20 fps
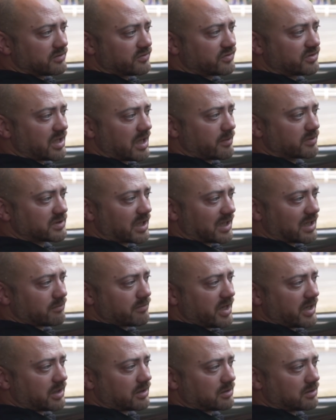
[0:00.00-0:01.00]
Same as I
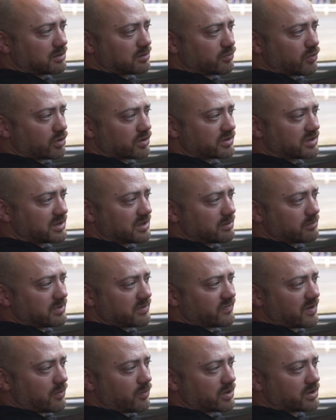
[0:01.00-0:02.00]
can make it a little more dim
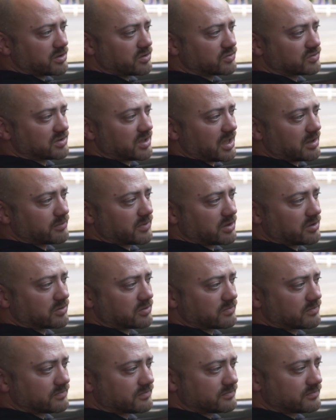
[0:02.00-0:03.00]
if I want to use day mode.